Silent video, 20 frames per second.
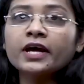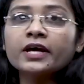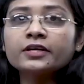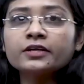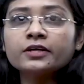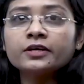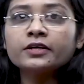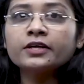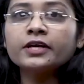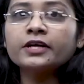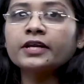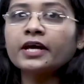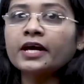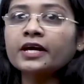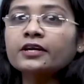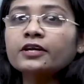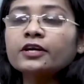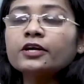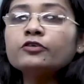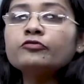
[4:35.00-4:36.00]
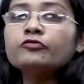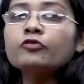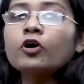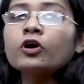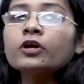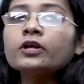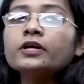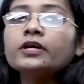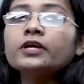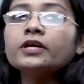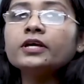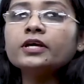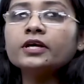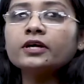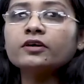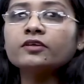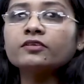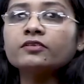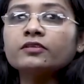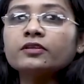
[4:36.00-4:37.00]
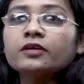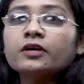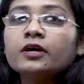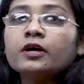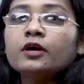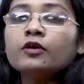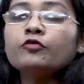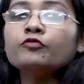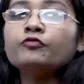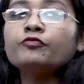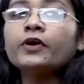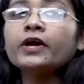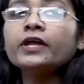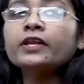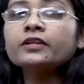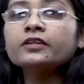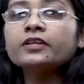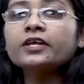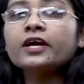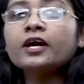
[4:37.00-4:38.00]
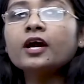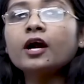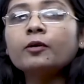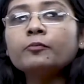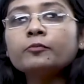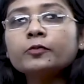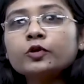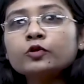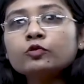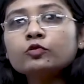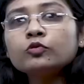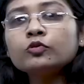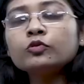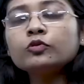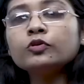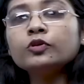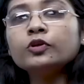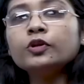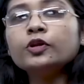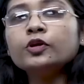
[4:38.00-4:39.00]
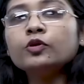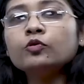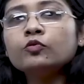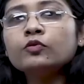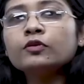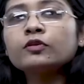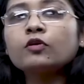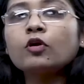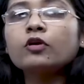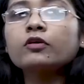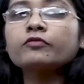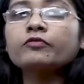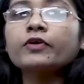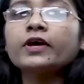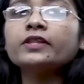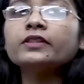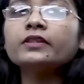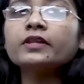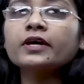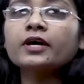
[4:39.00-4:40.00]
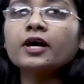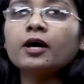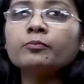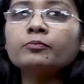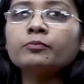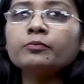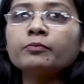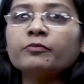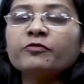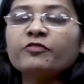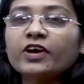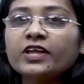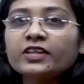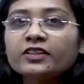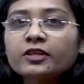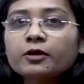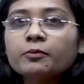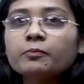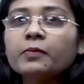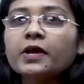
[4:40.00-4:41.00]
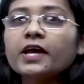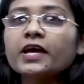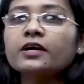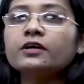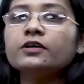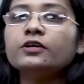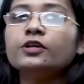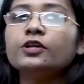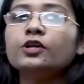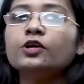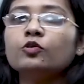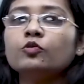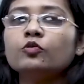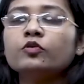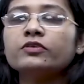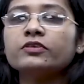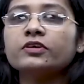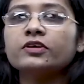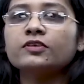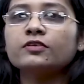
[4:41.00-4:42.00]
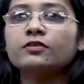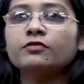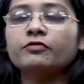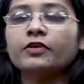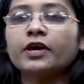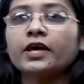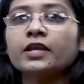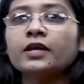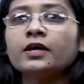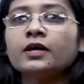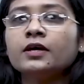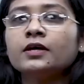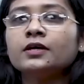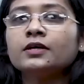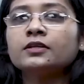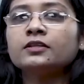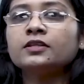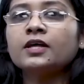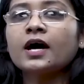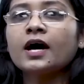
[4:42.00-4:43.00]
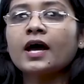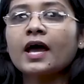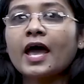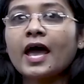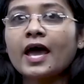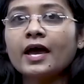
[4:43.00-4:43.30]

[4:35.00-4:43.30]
get detected for years. When they come to news, or when they make news, is when the